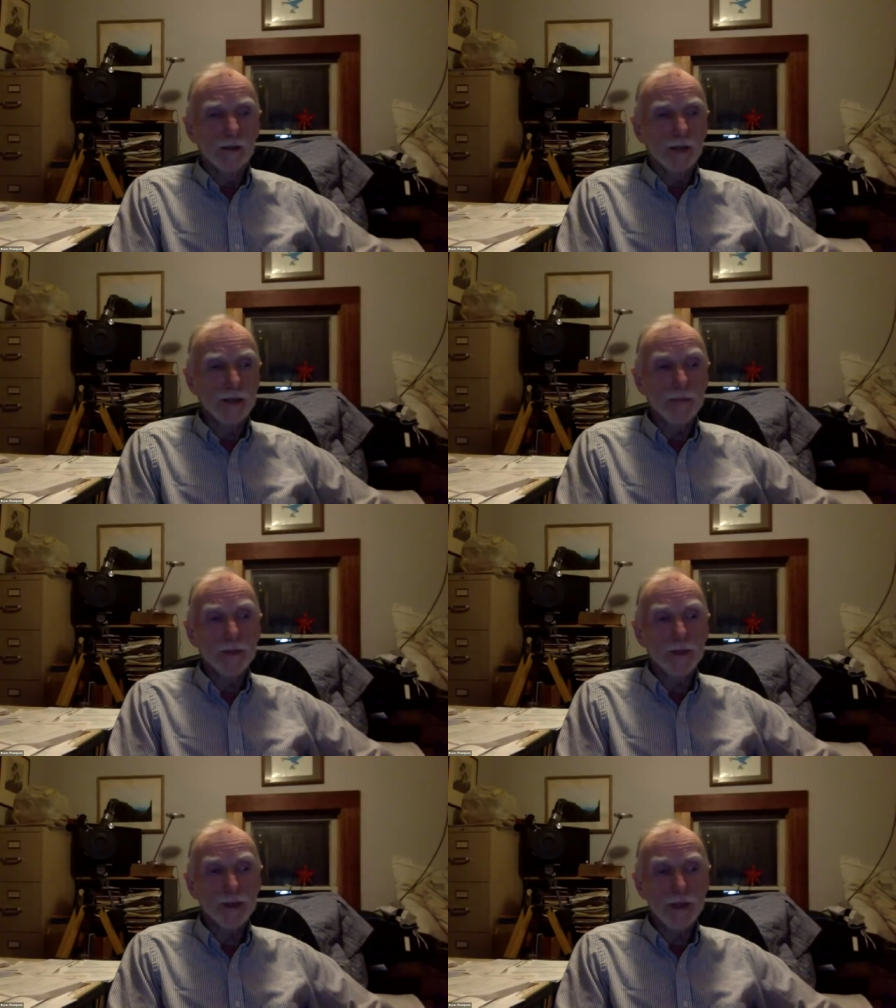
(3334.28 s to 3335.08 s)
like in
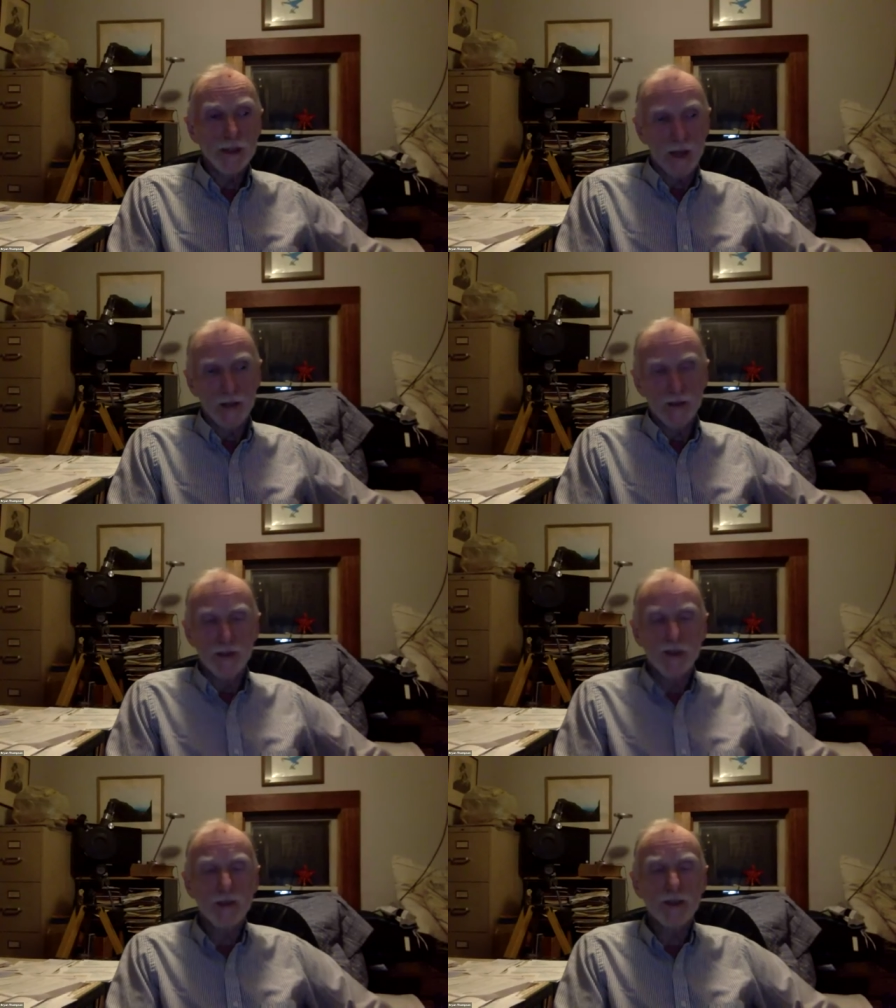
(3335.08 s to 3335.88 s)
Messina, I could
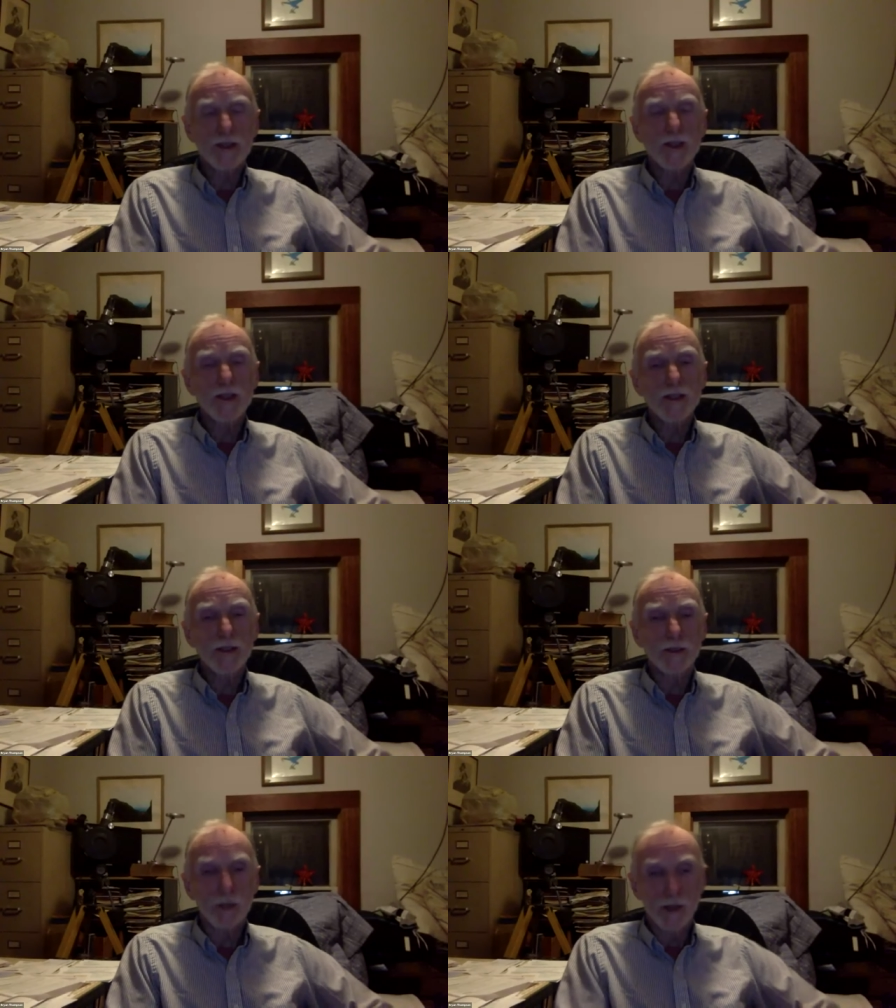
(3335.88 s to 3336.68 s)
just see
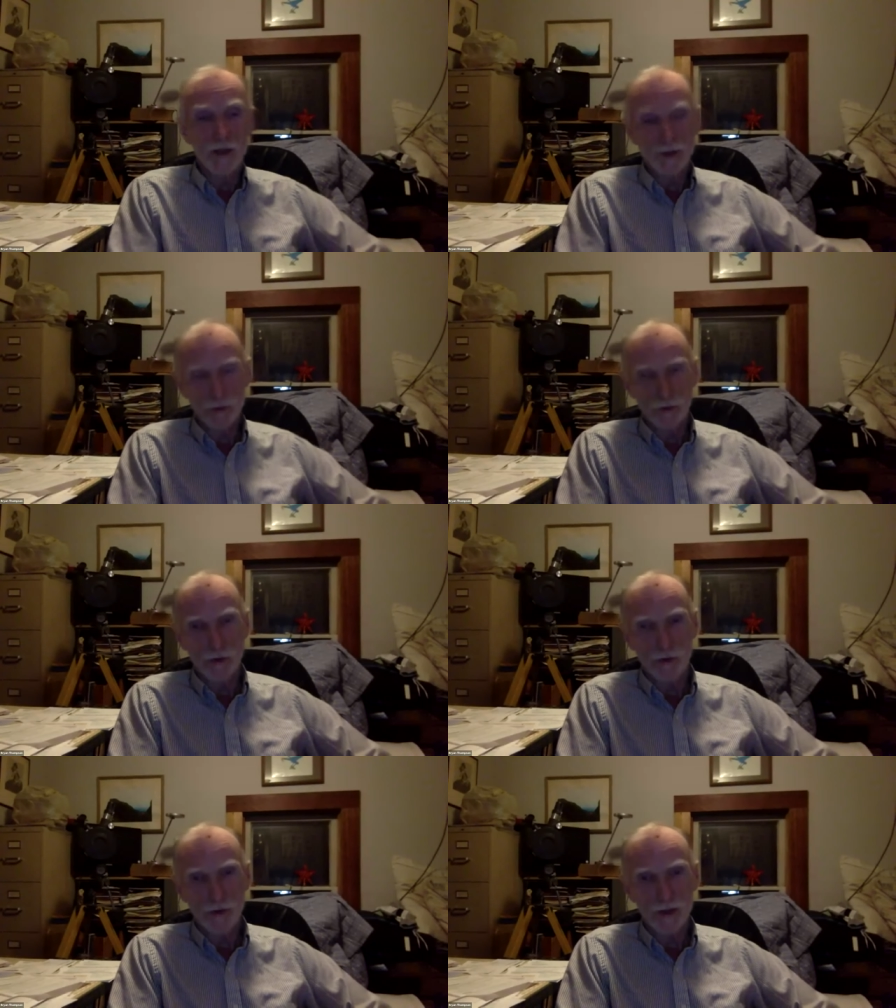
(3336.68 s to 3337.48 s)
the
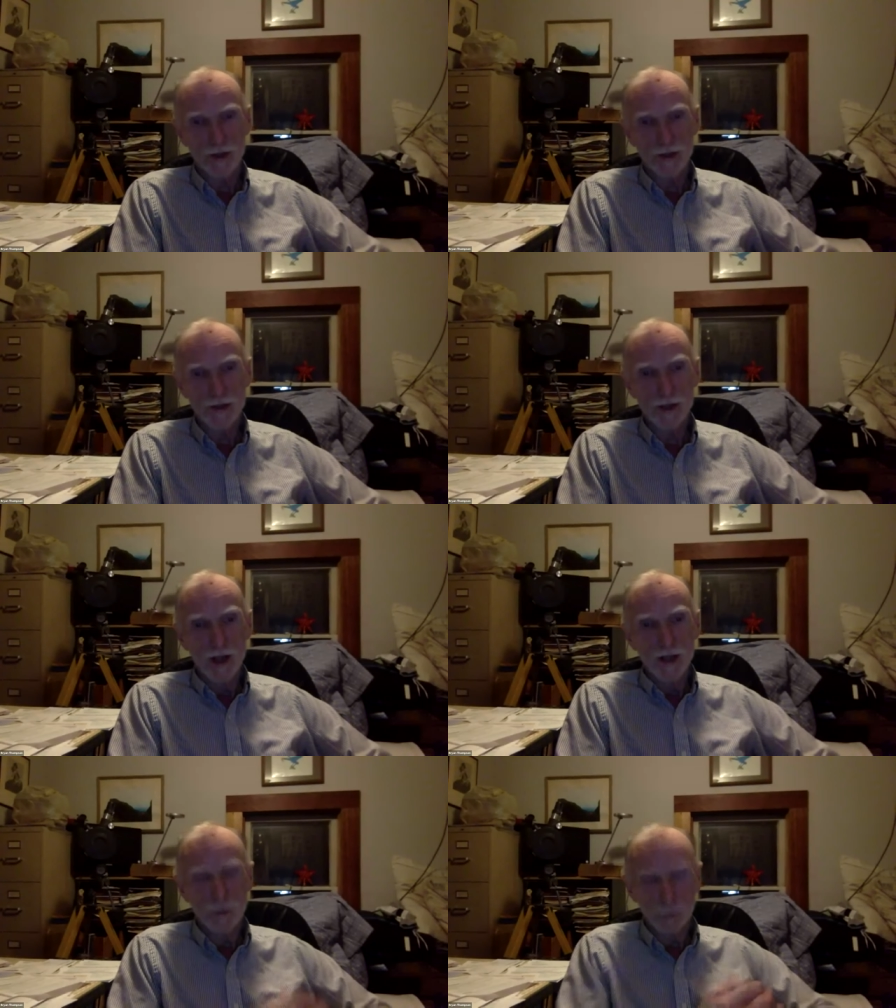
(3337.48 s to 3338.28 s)
cultural things
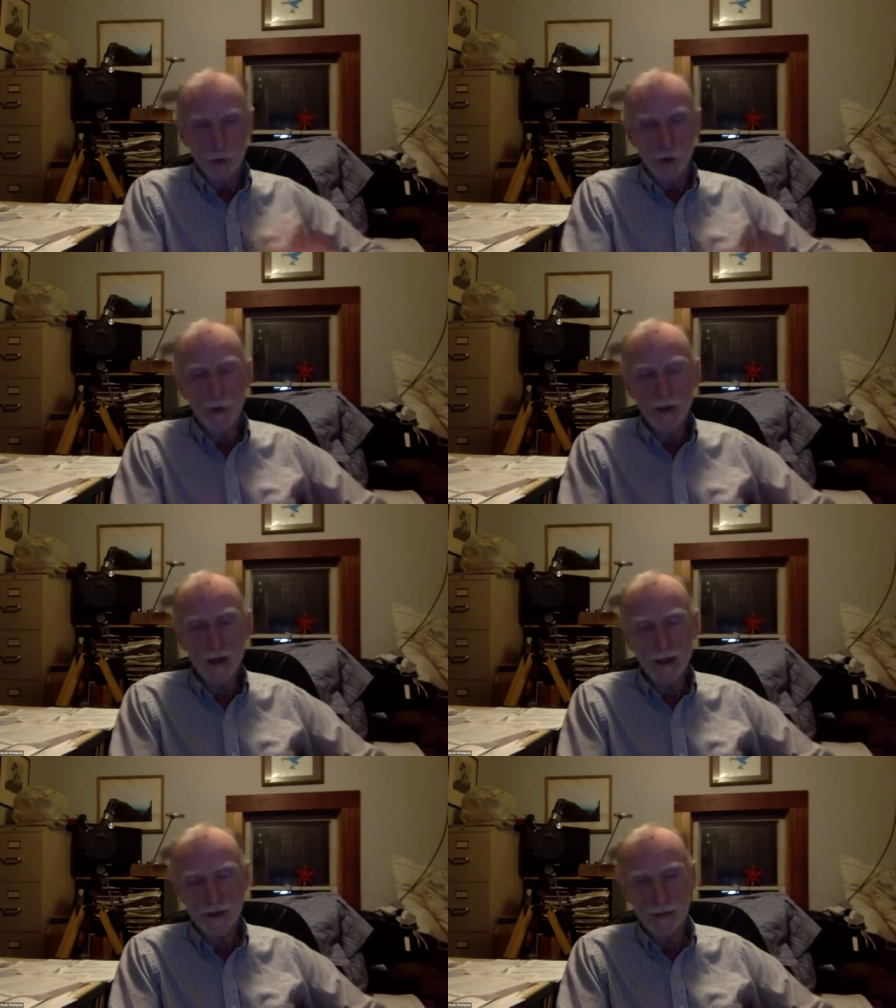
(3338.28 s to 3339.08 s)
that were going
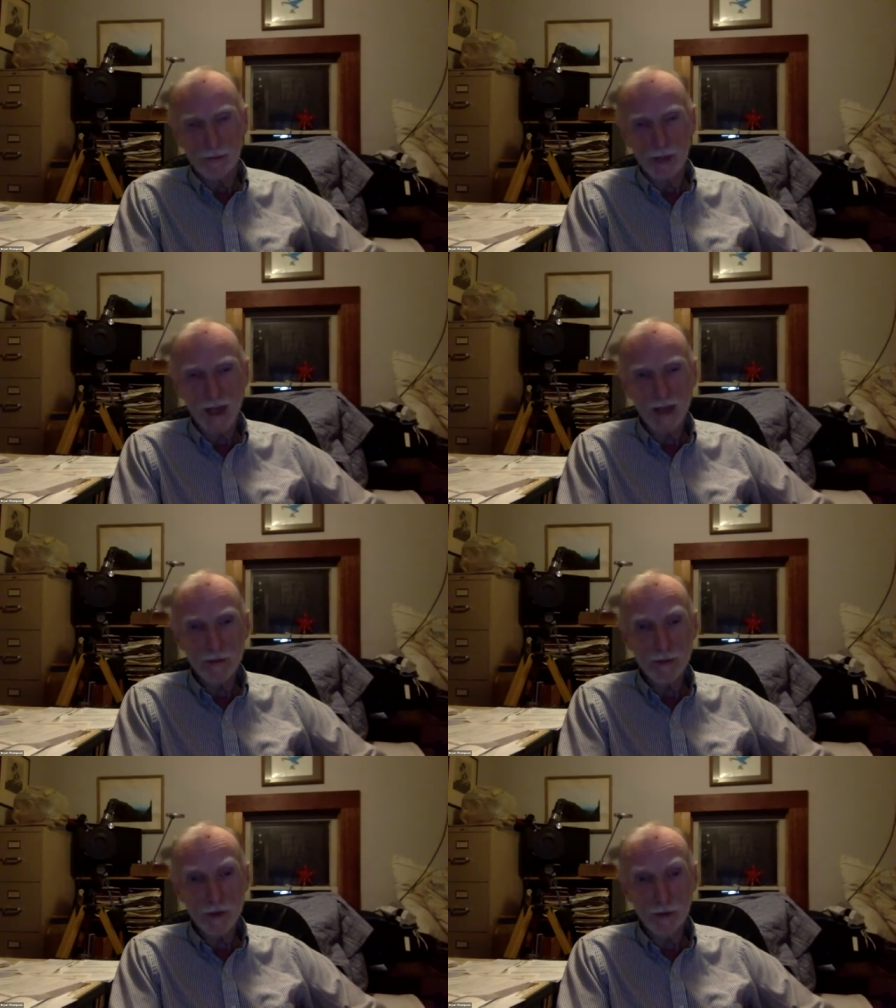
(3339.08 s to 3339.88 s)
on in the Black
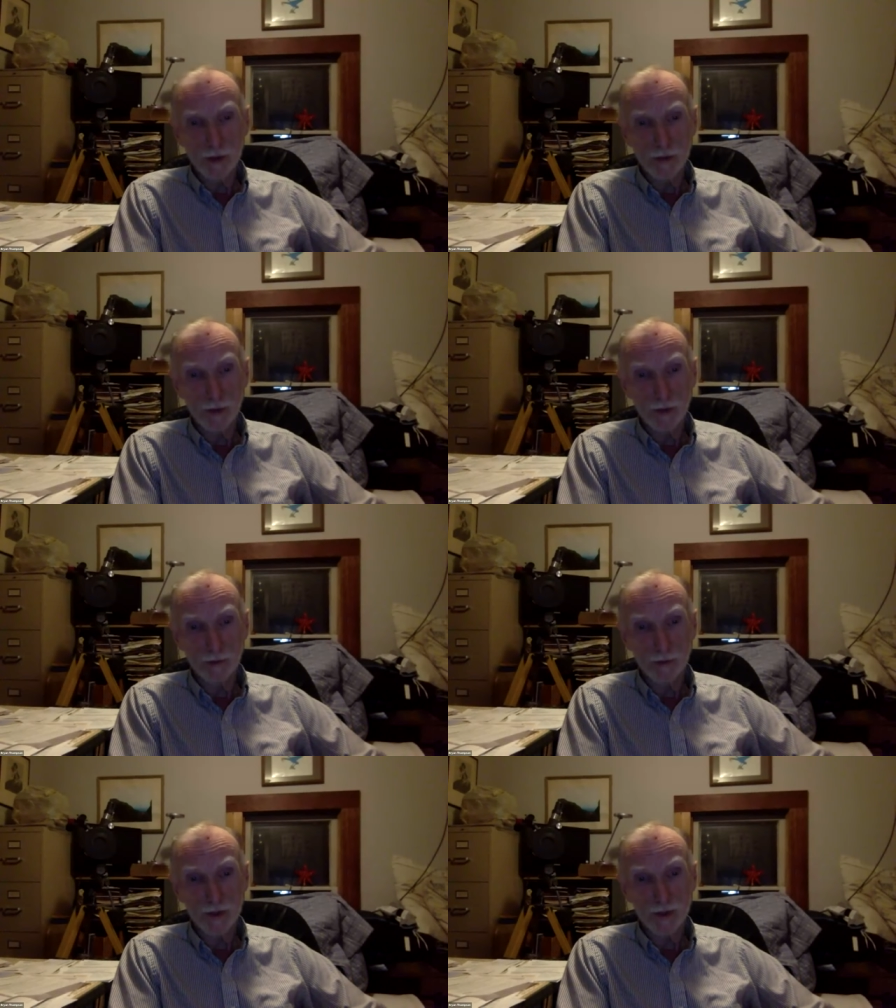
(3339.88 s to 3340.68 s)
community when it
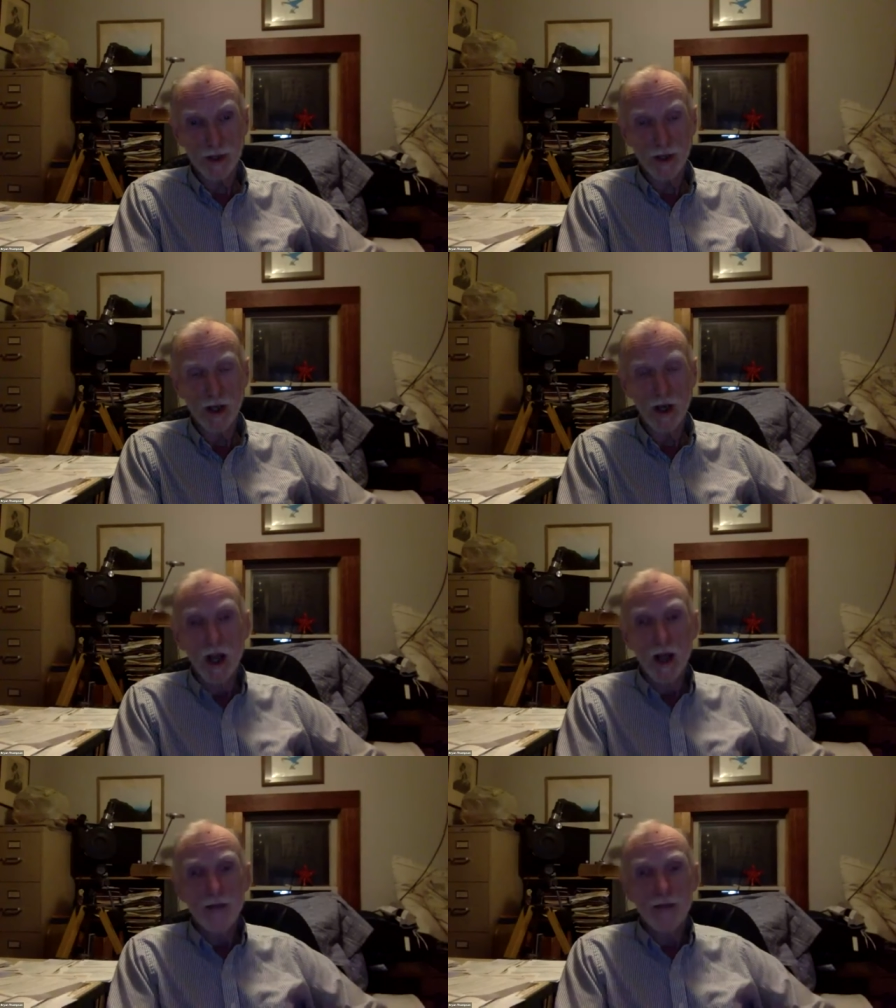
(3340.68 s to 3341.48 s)
was there
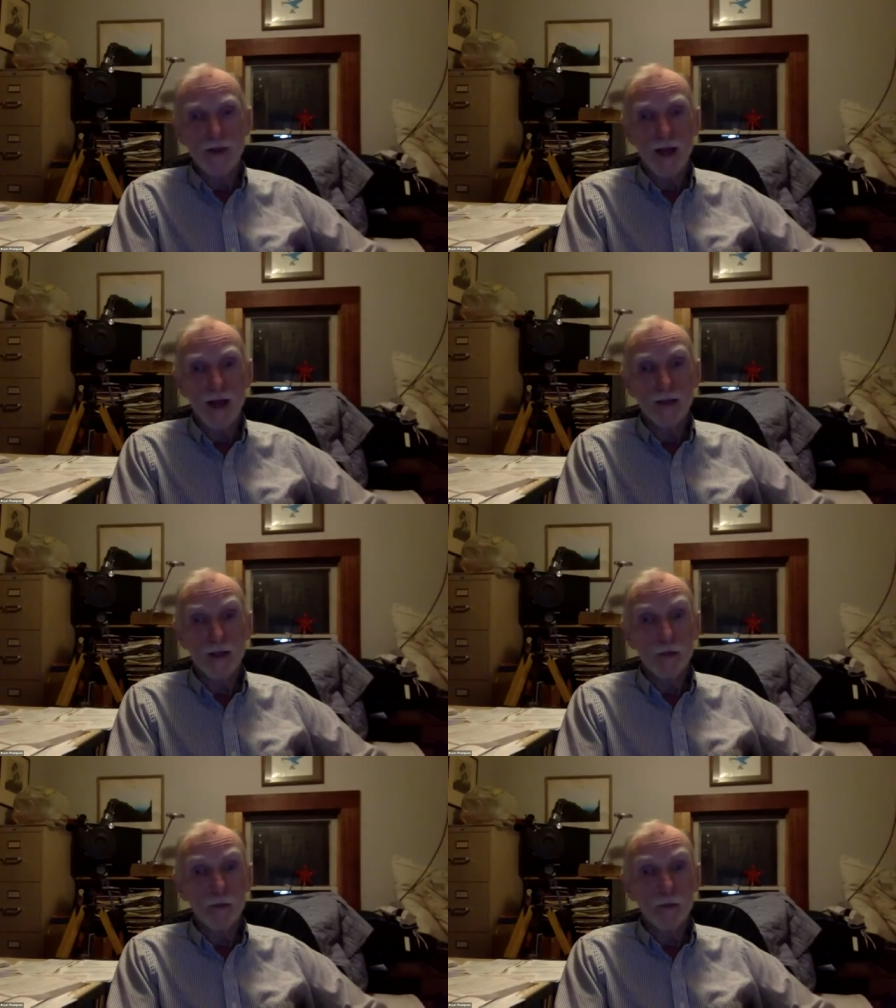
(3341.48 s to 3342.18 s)
that